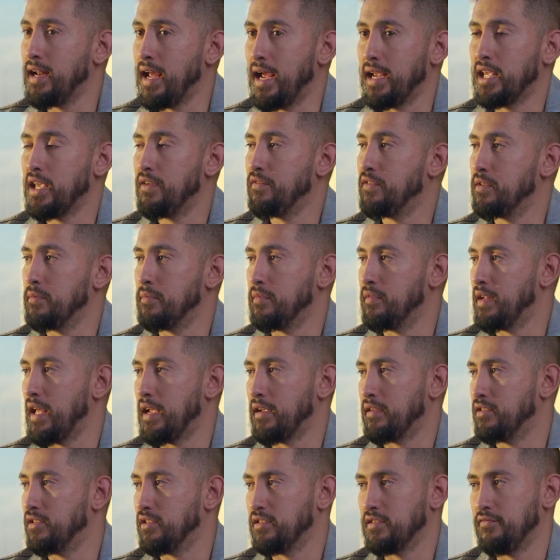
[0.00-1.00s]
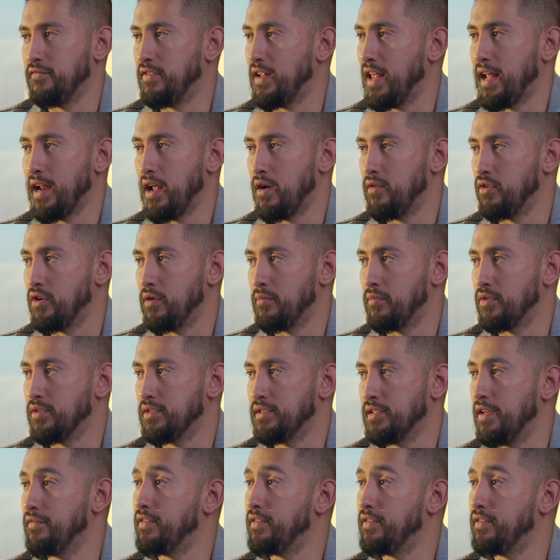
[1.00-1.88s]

I give them like just flat out numbers.